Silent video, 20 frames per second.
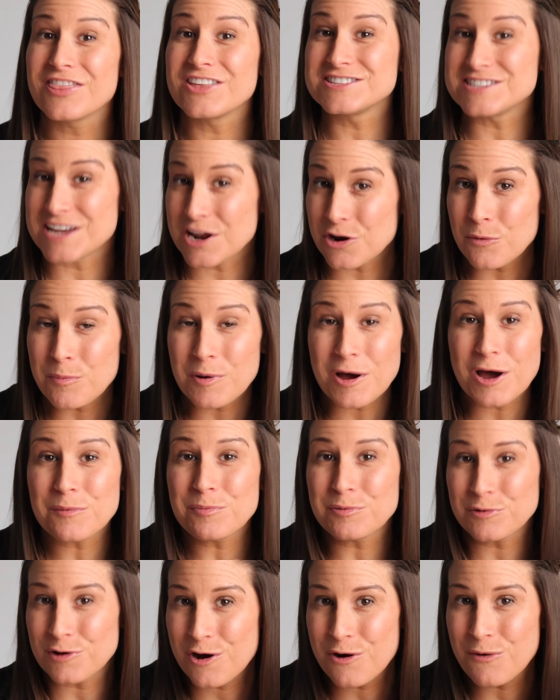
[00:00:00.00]
the Dental
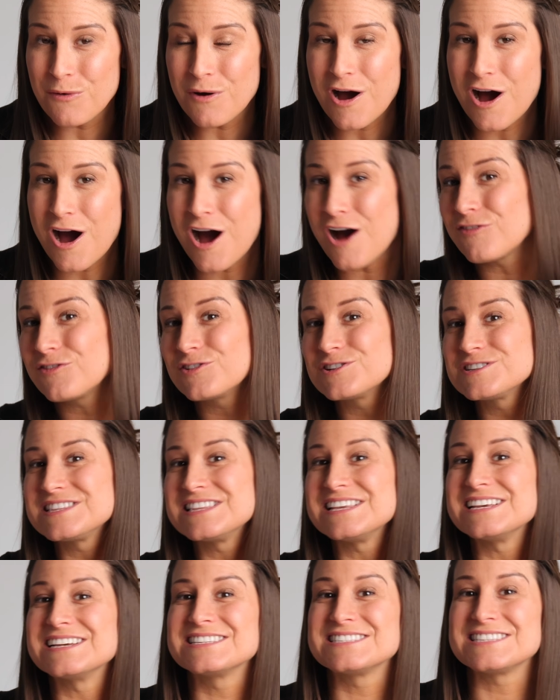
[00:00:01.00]
Pod Pro offers
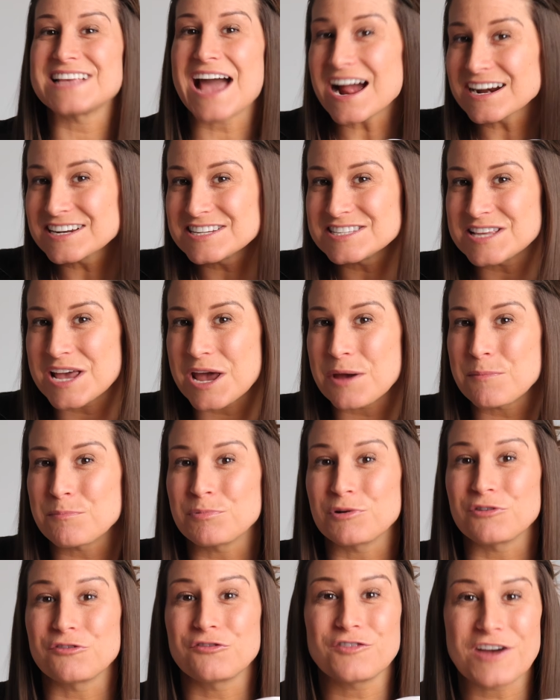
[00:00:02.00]
the exact
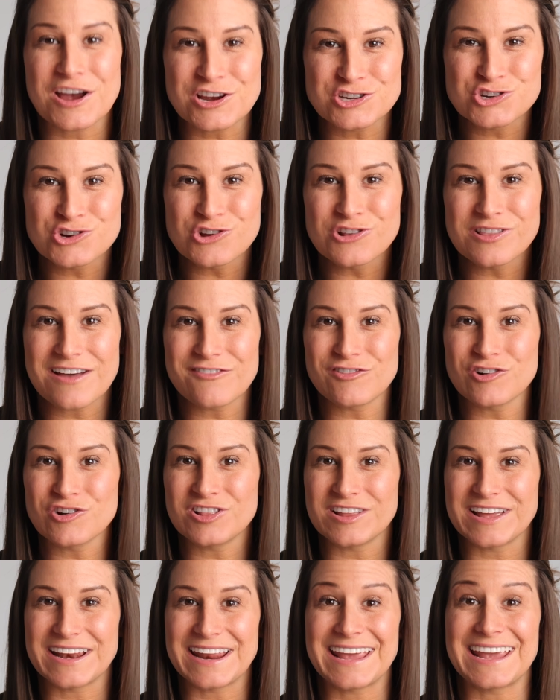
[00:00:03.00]
same professional level
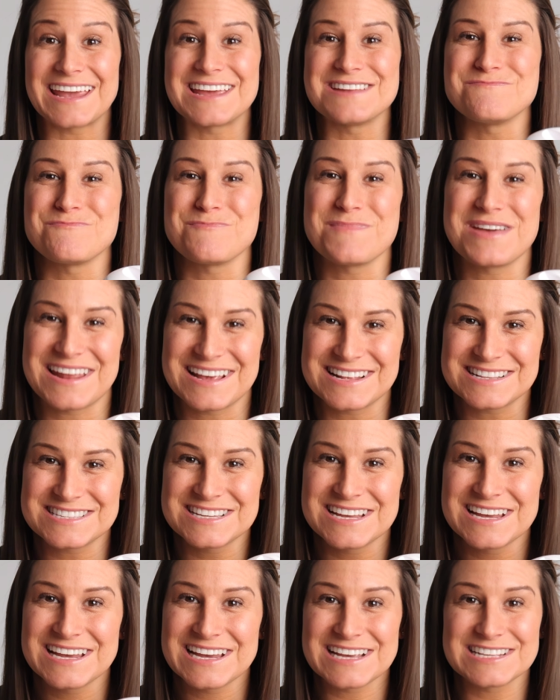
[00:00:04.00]
cleaning in
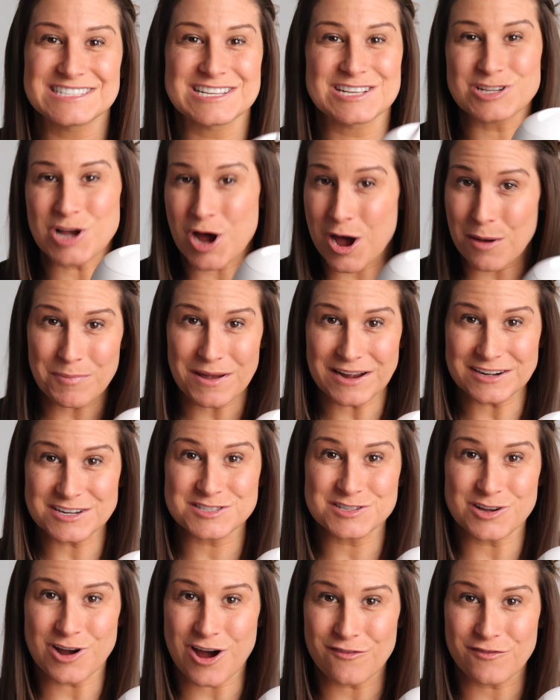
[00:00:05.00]
minutes, is as compact
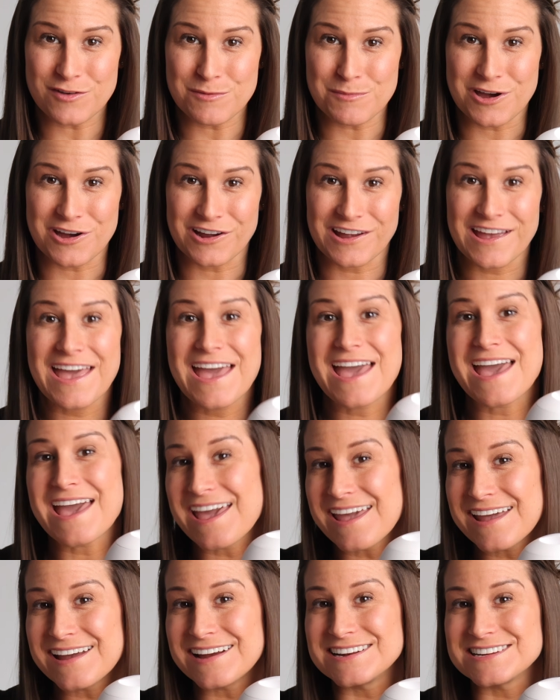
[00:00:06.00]
as a coffee mug,
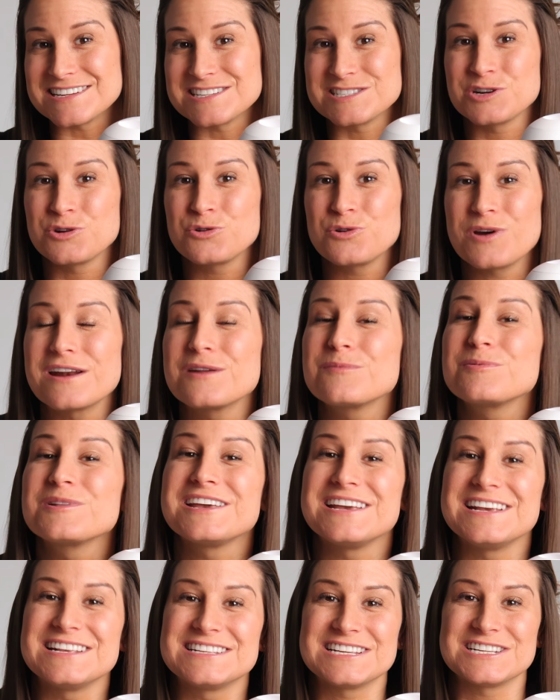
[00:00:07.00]
and is
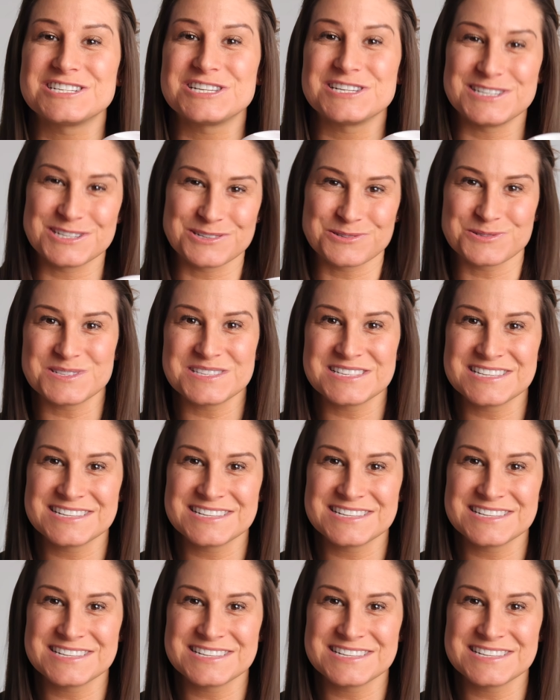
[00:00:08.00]
incredibly easy to use.